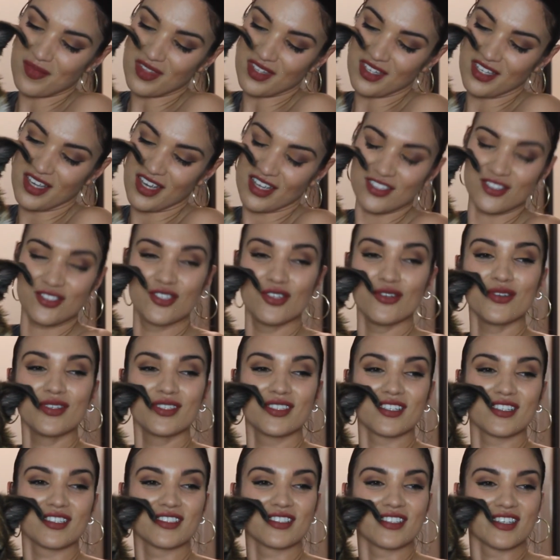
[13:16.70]
He has 2
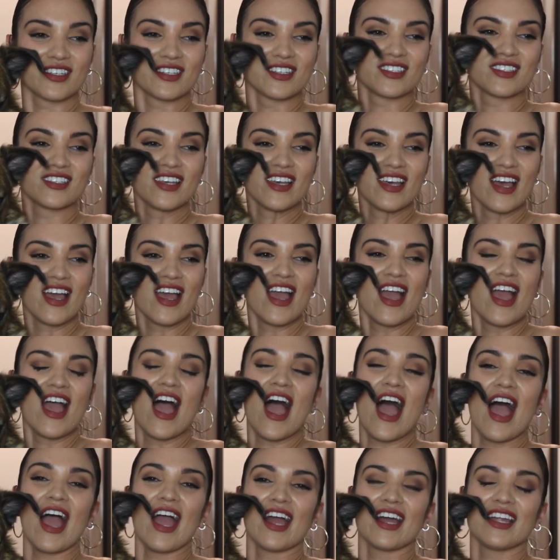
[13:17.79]
sisters
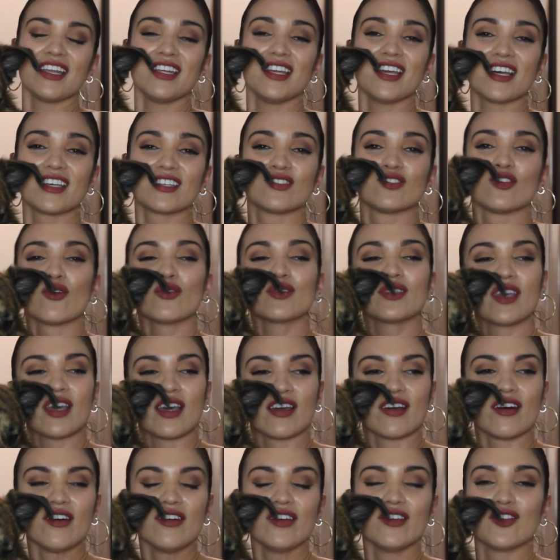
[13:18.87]
and he has no
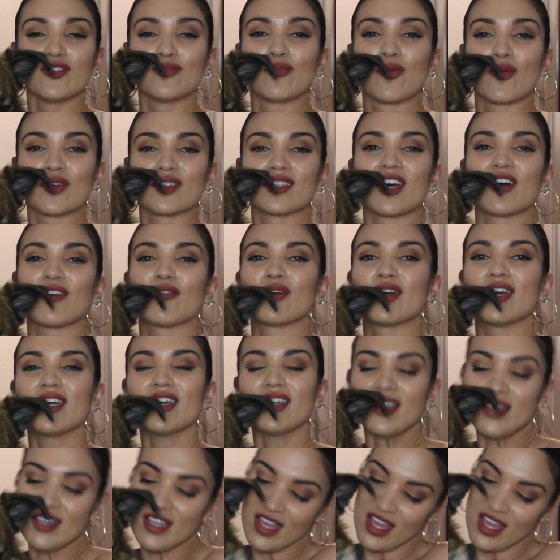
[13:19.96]
tail. He was born that way.